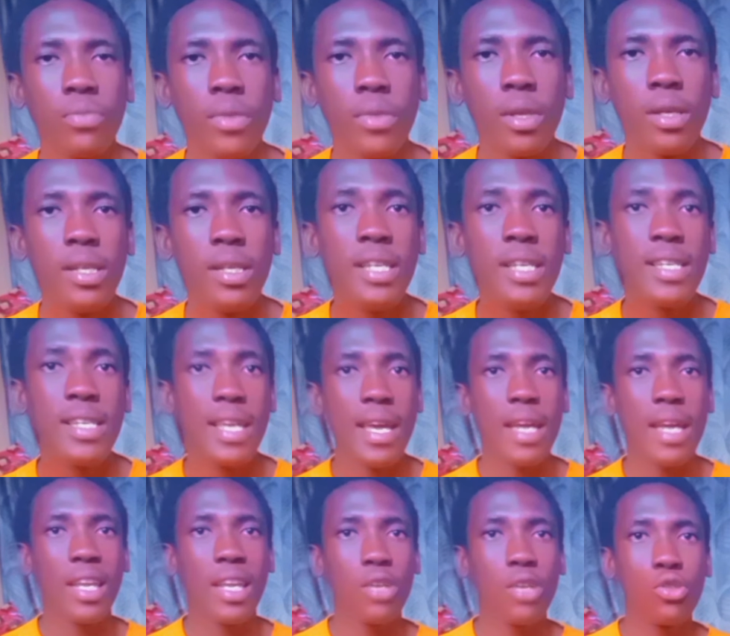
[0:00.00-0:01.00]
This
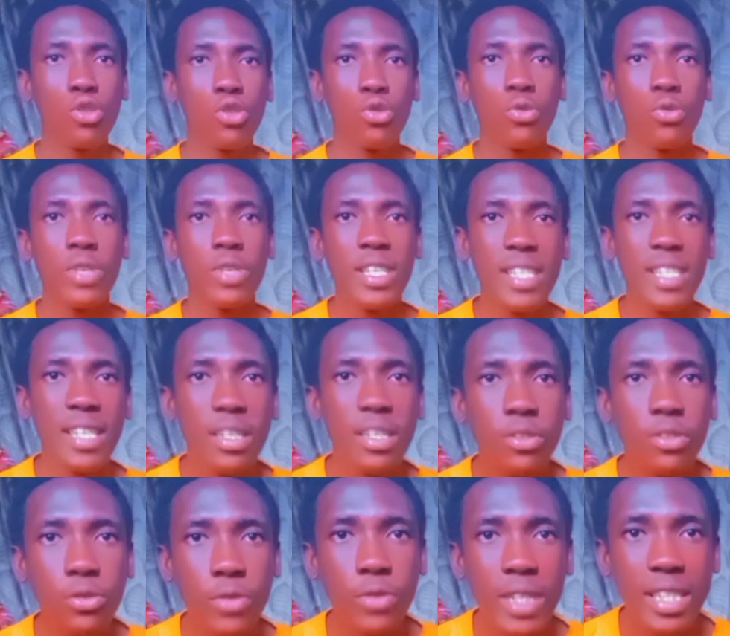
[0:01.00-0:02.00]
AI allows you to easily
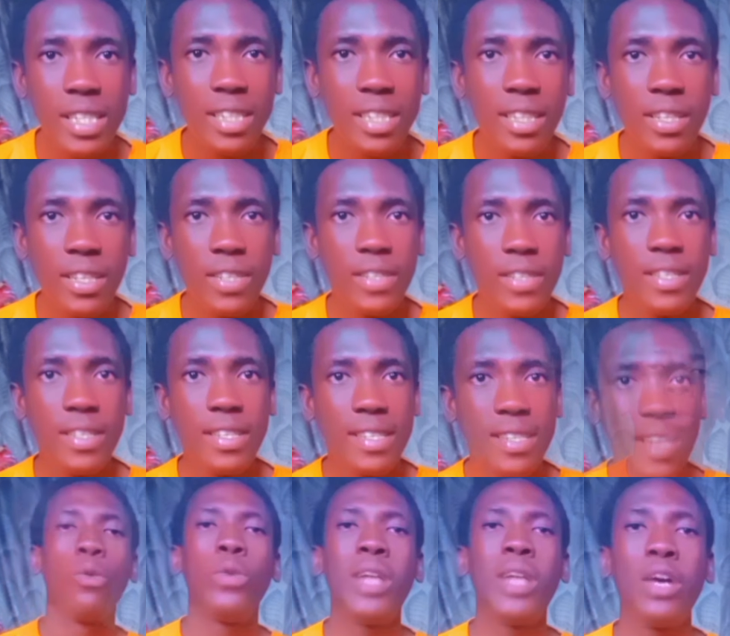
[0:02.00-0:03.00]
create 3D
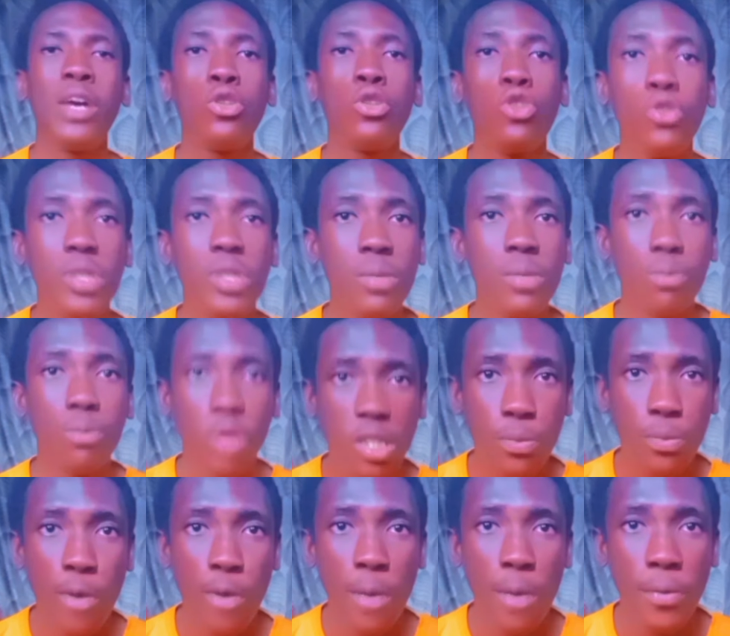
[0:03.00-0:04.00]
design without using
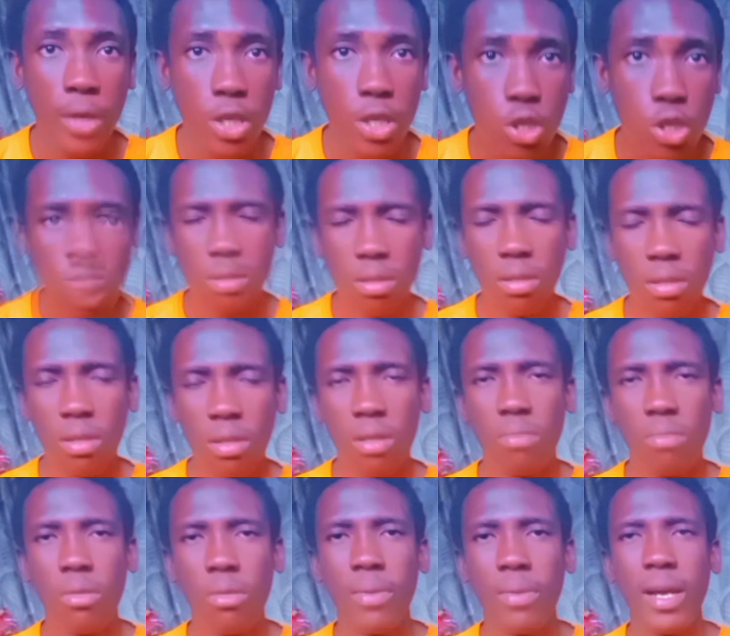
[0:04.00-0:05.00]
multiple applications.
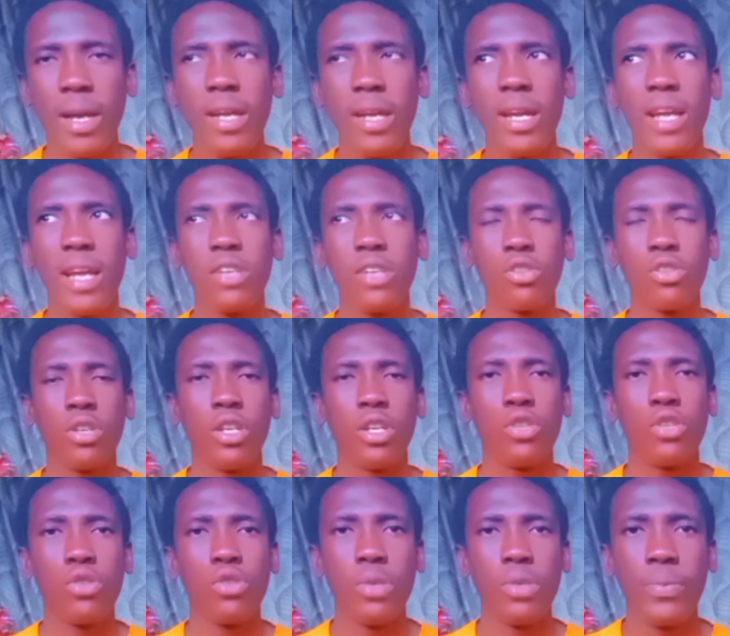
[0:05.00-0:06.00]
Remember, AI is not here
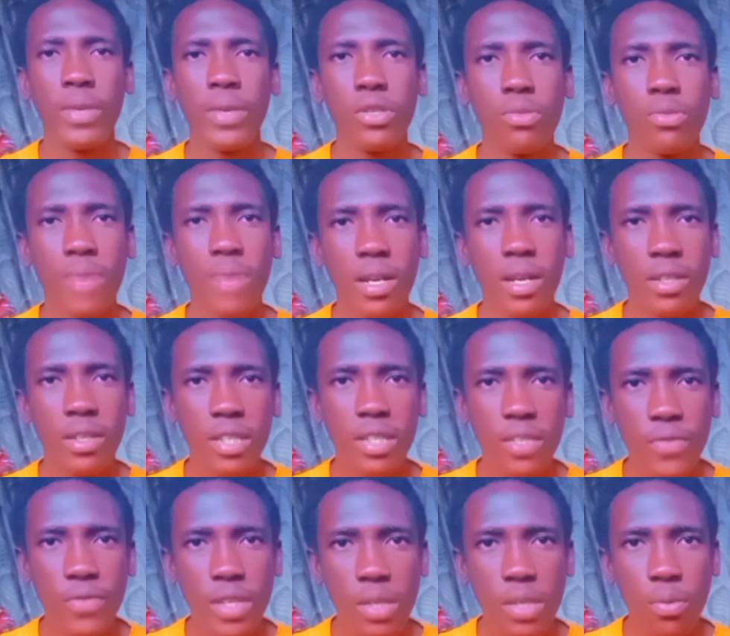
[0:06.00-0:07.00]
to replace human
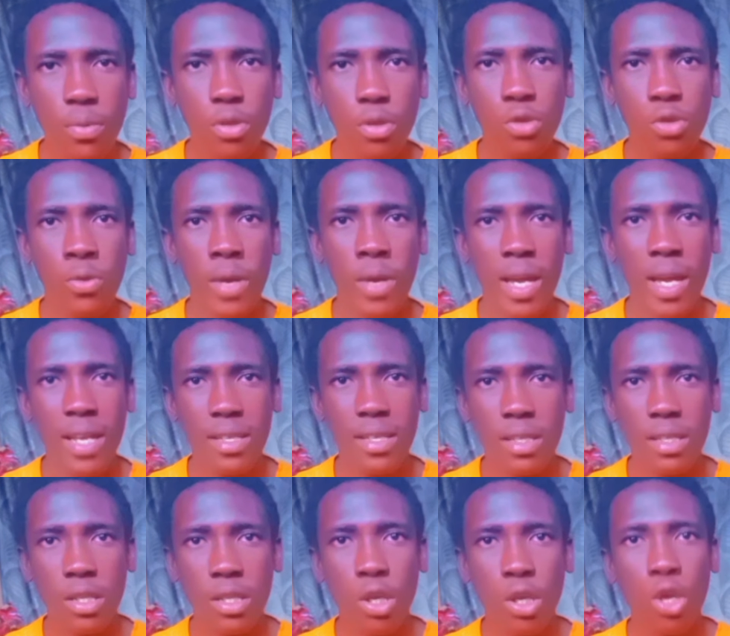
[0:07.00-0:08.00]
creativity but to enhance
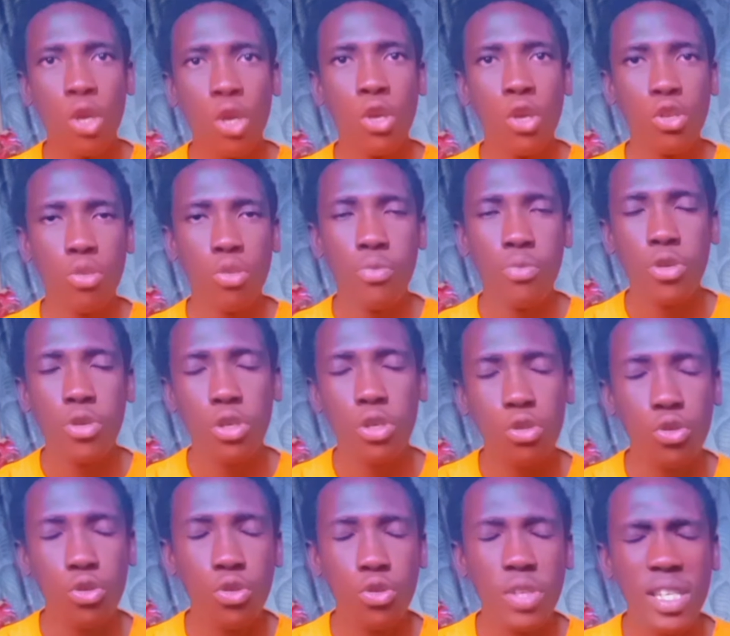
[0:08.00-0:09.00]
it. So make sure
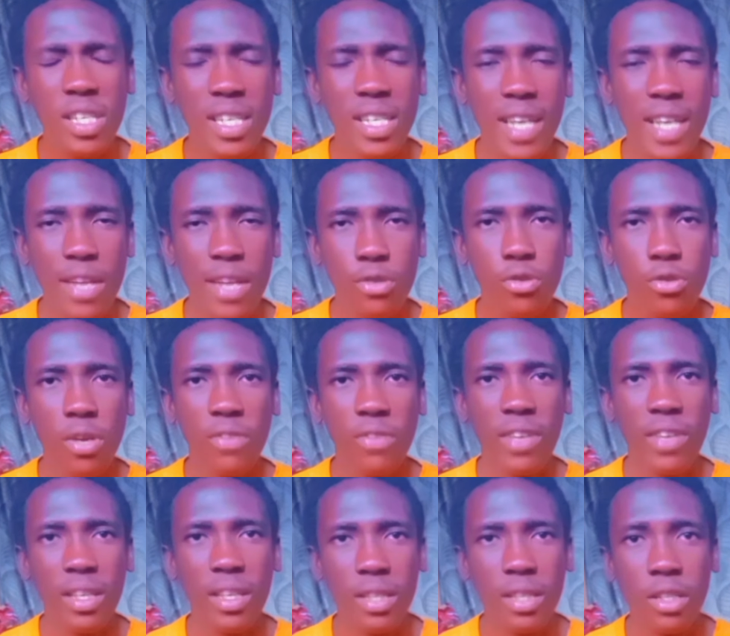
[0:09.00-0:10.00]
to use this AI to your
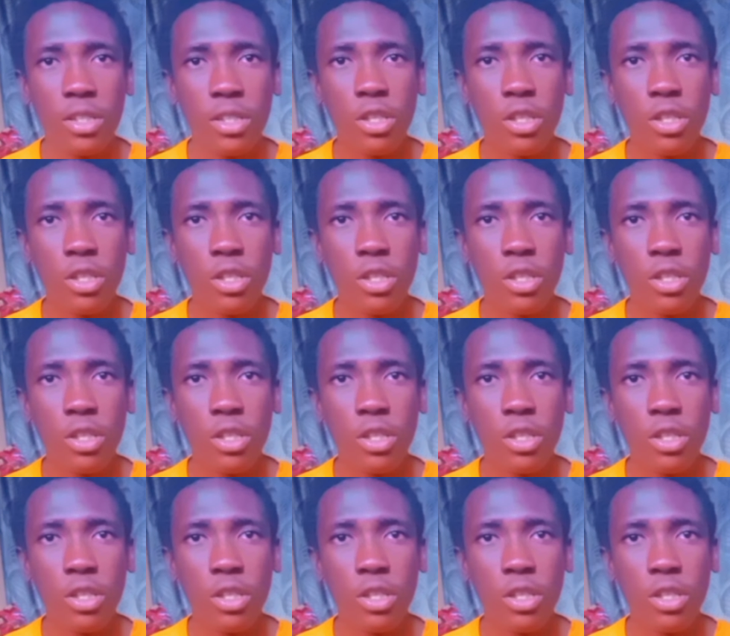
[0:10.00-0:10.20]
advantage